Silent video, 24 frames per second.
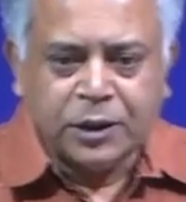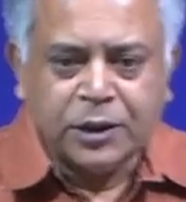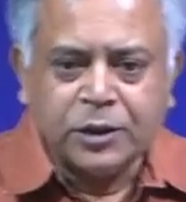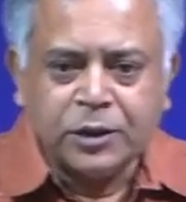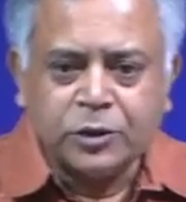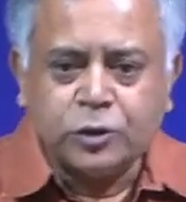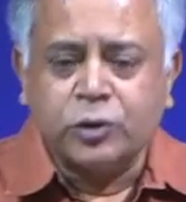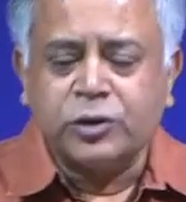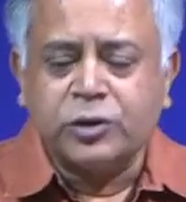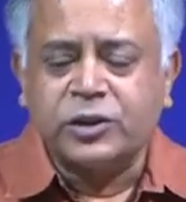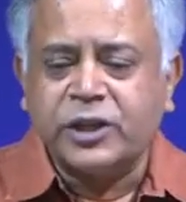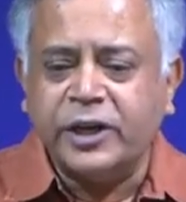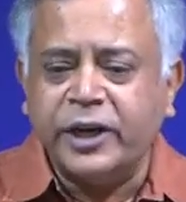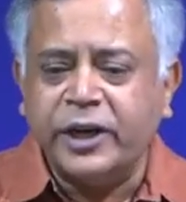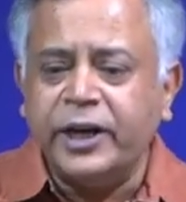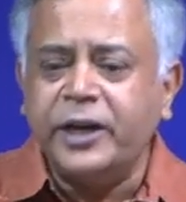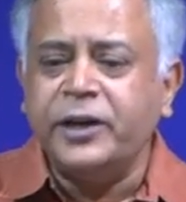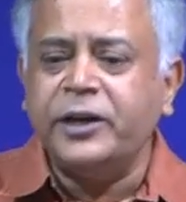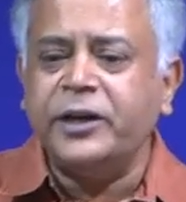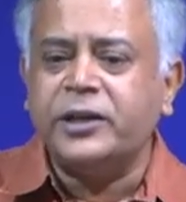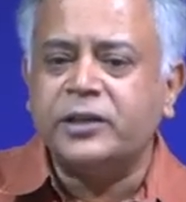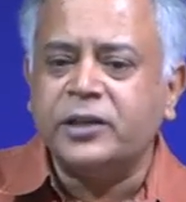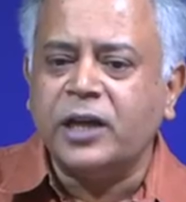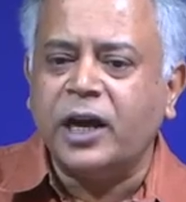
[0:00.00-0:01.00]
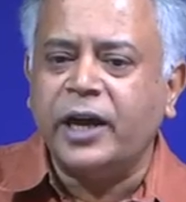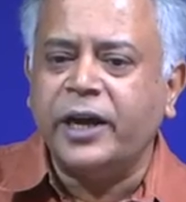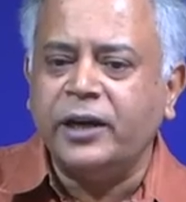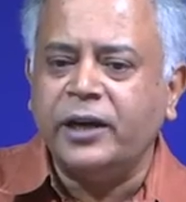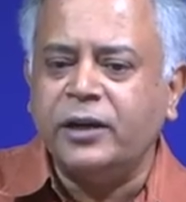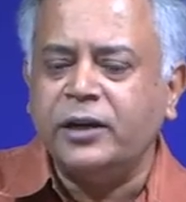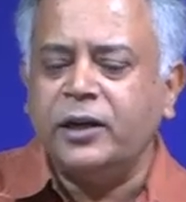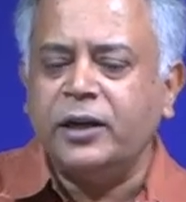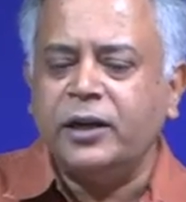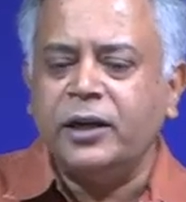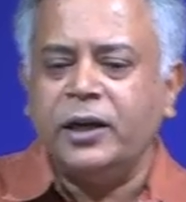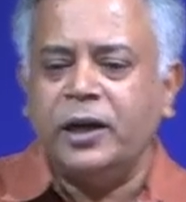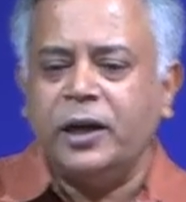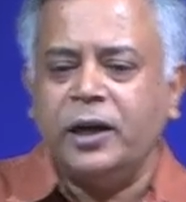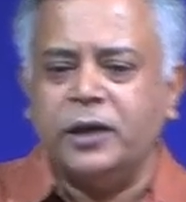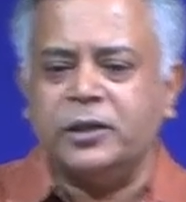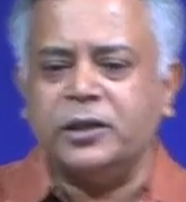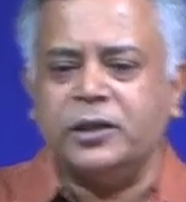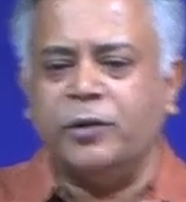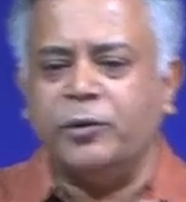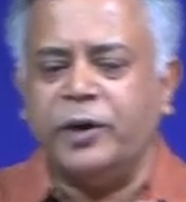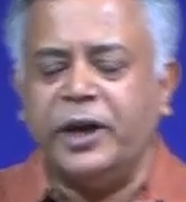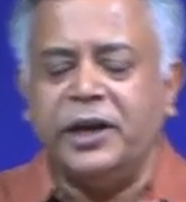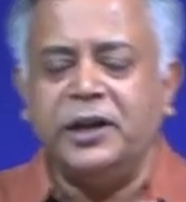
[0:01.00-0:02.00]
So, screen design is
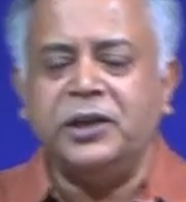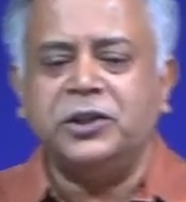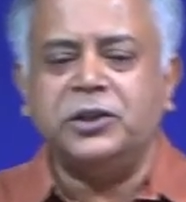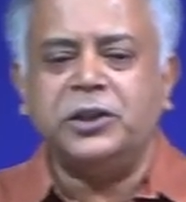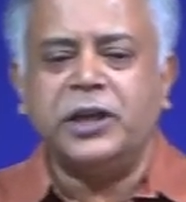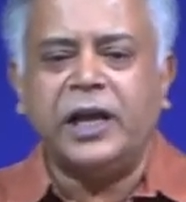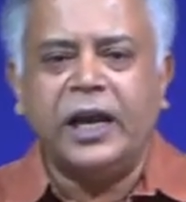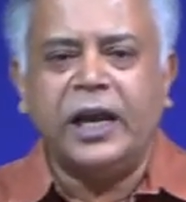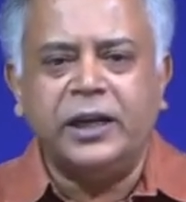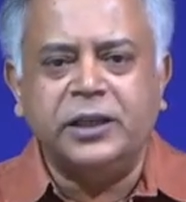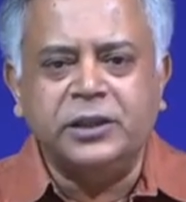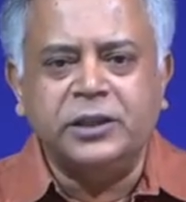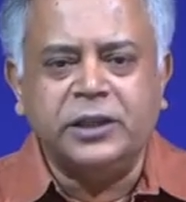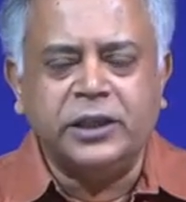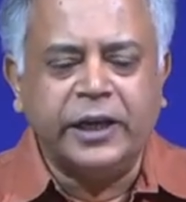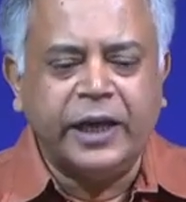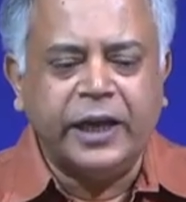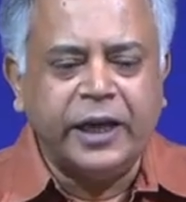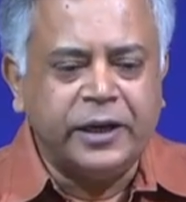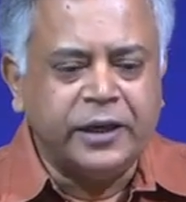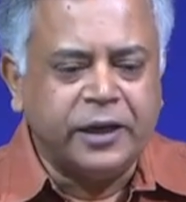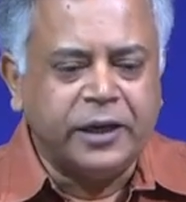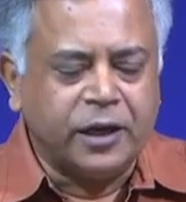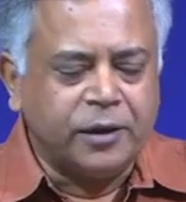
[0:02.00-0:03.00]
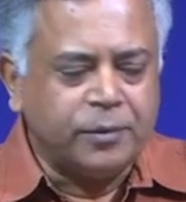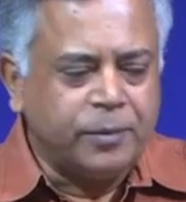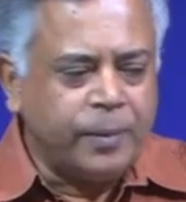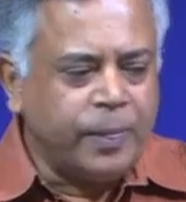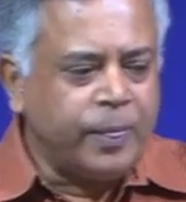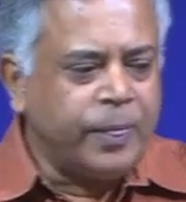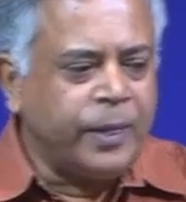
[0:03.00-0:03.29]
a very challenging area.